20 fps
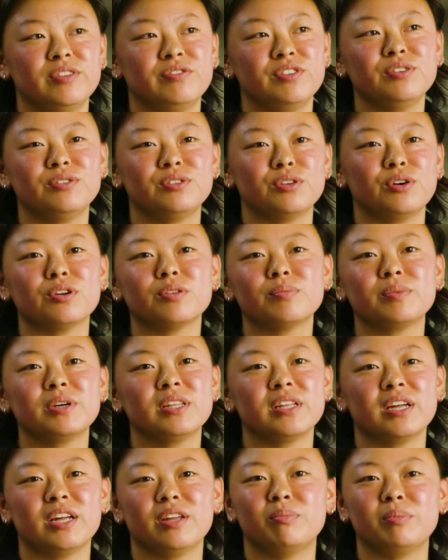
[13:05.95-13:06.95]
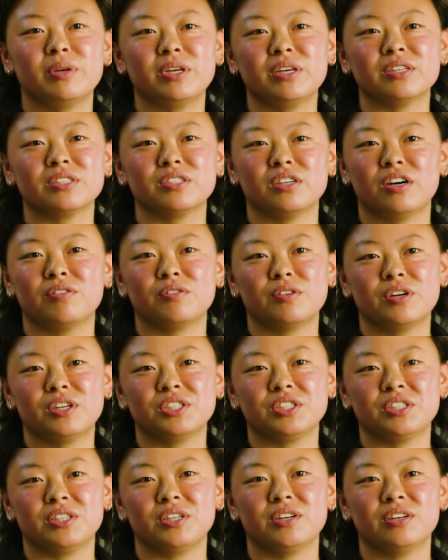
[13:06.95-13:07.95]
If you told me that I'd be a software
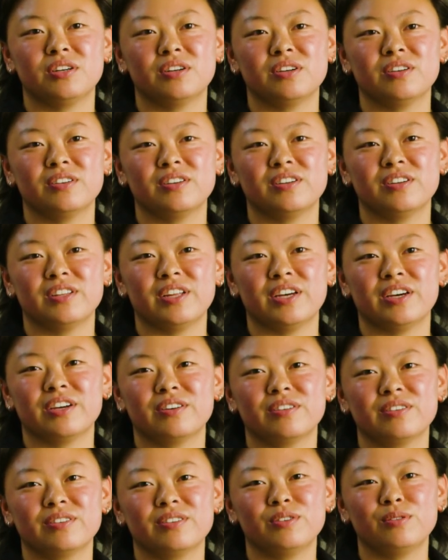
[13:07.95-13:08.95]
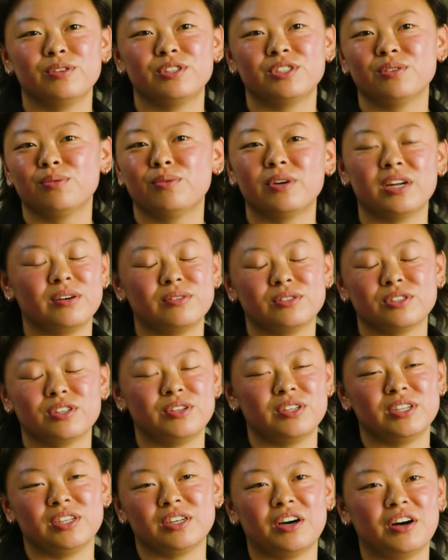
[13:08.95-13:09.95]
engineer, like when I was
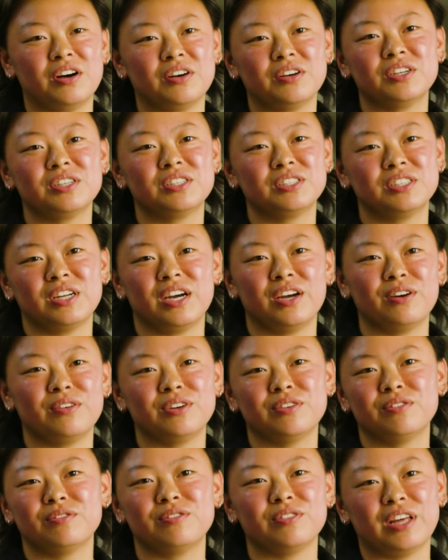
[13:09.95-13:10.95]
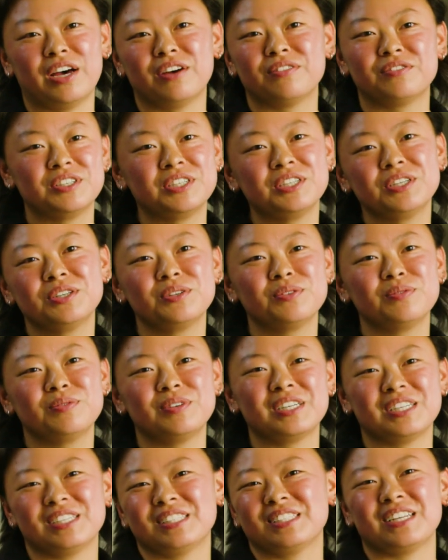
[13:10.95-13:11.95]
in college, I would have laughed at you
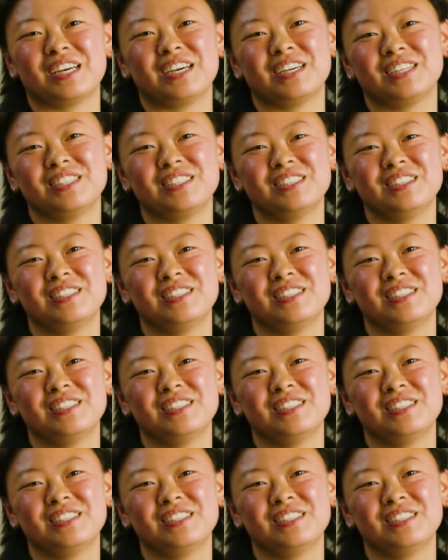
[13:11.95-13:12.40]
because I